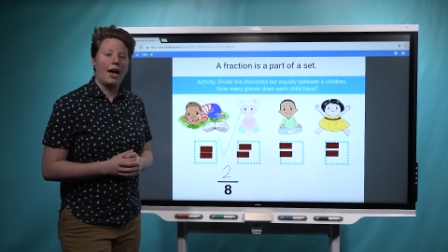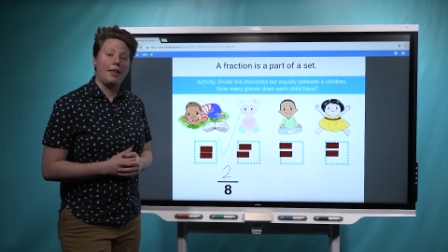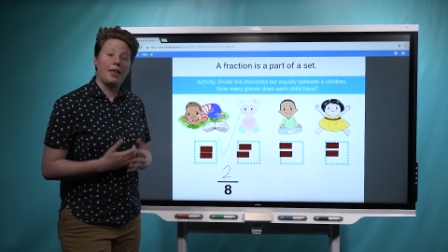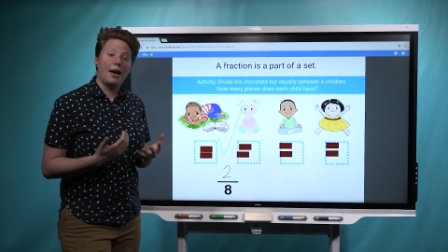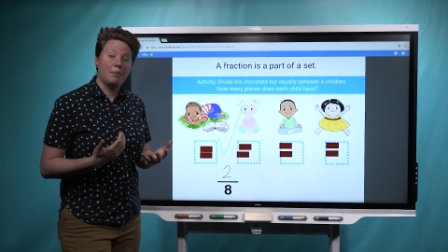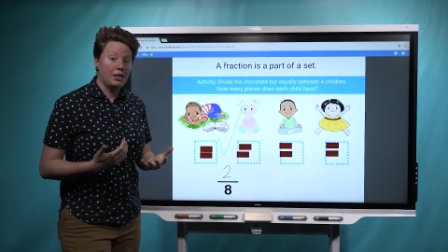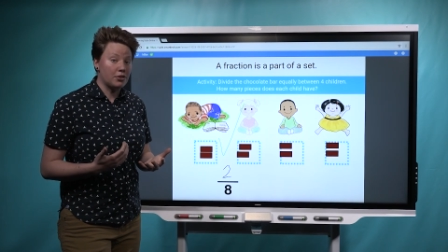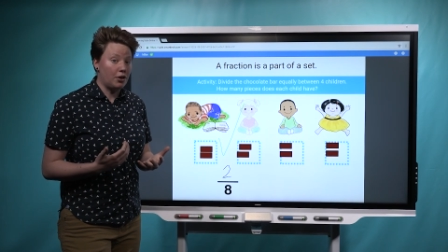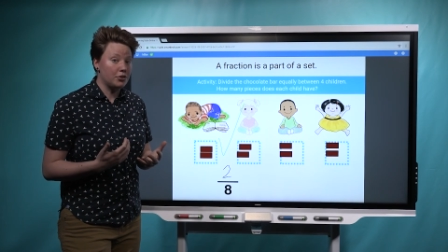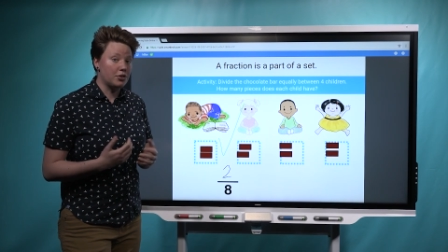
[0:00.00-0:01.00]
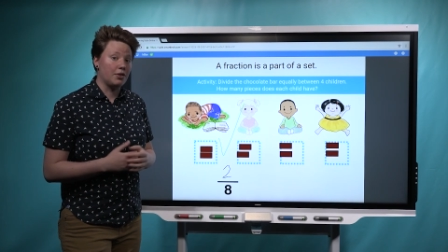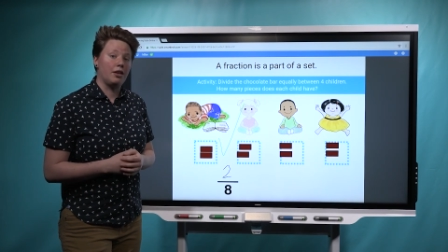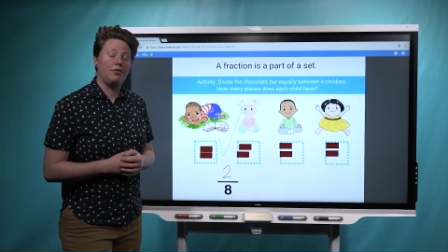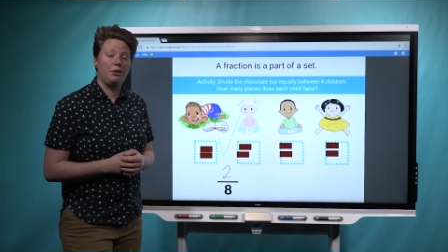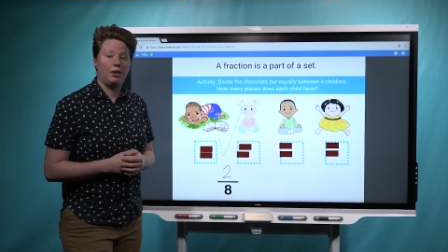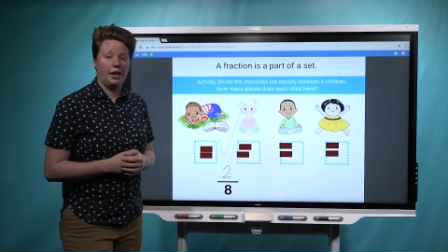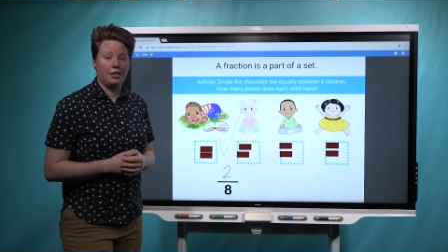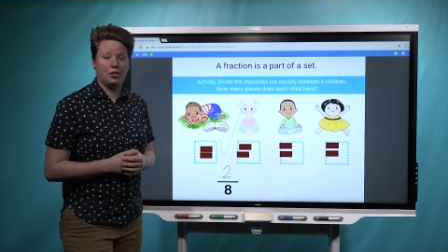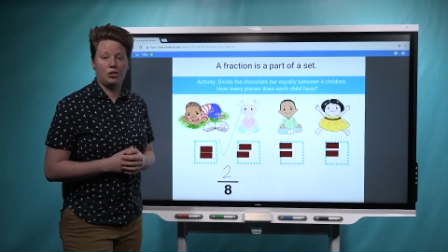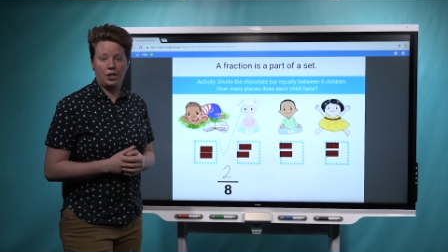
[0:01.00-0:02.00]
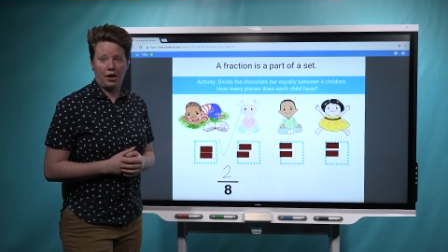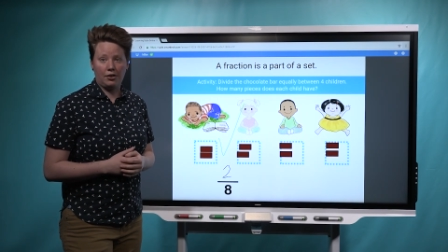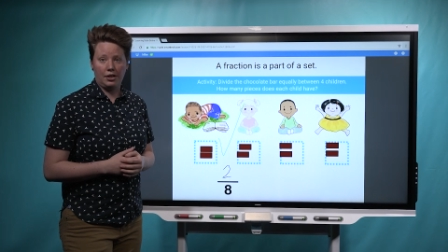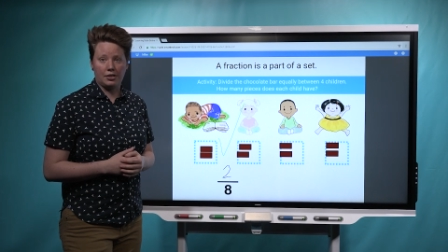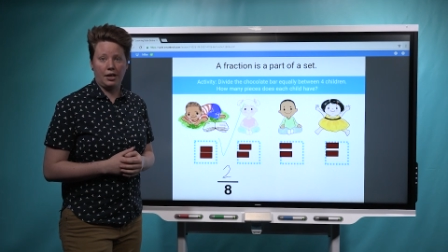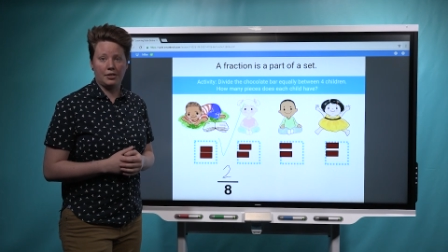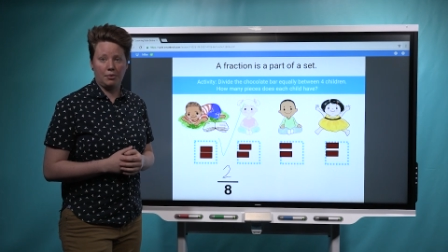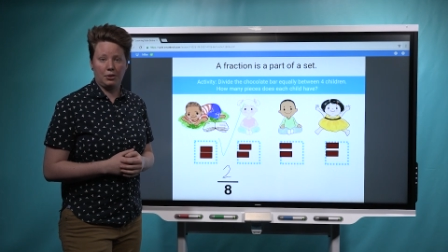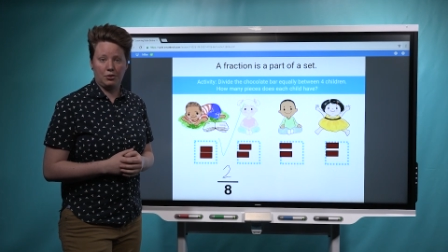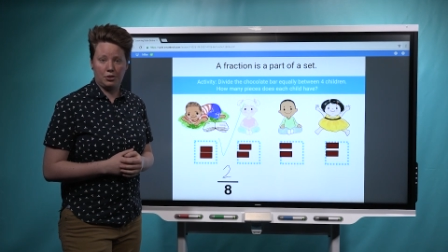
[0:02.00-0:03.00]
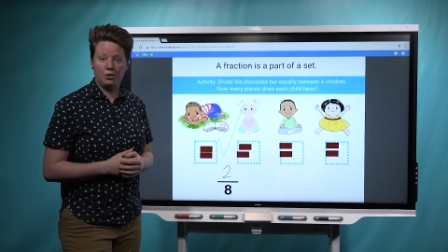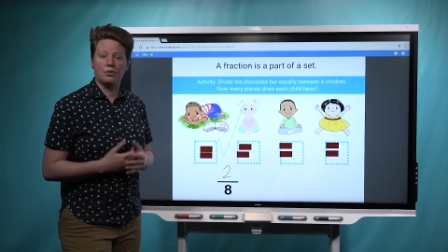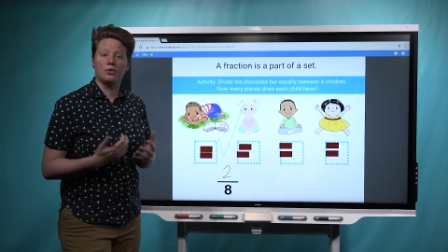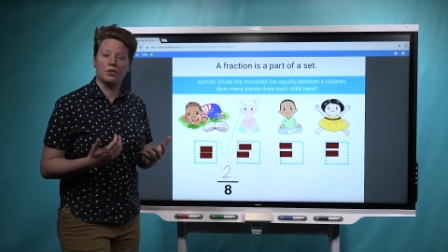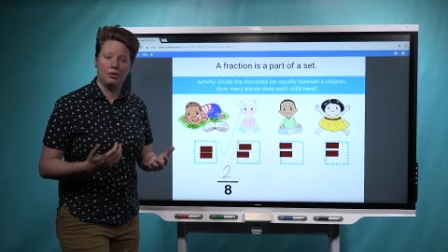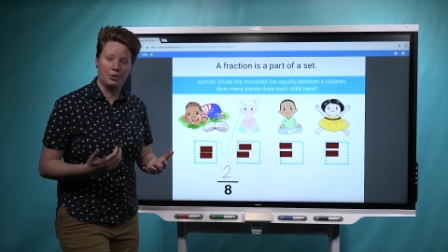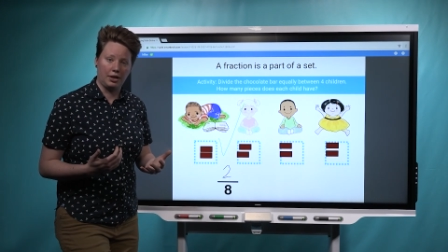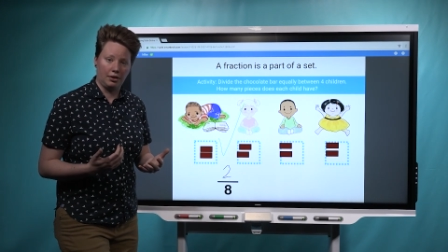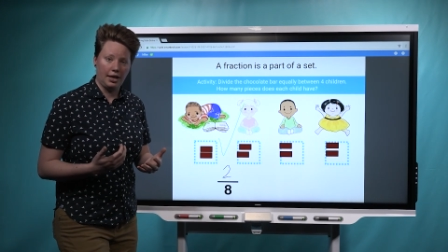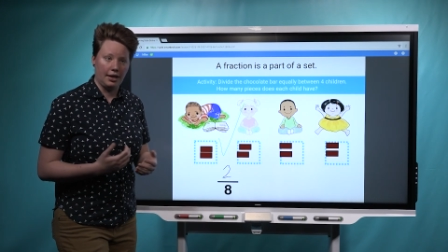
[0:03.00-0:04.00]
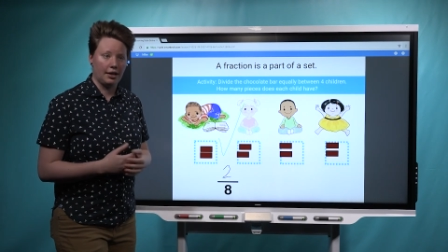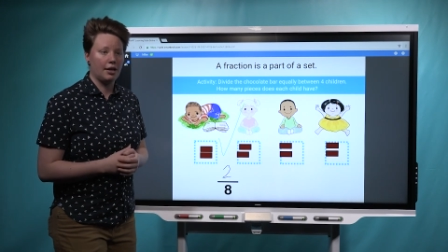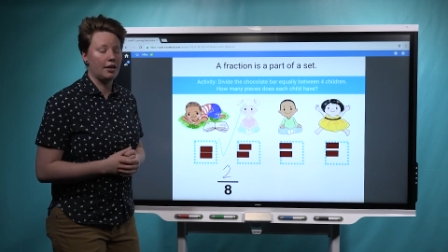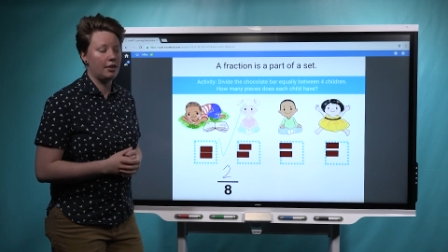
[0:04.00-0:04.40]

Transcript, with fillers: And that means also that if you'd like to share this lesson with your students using a link,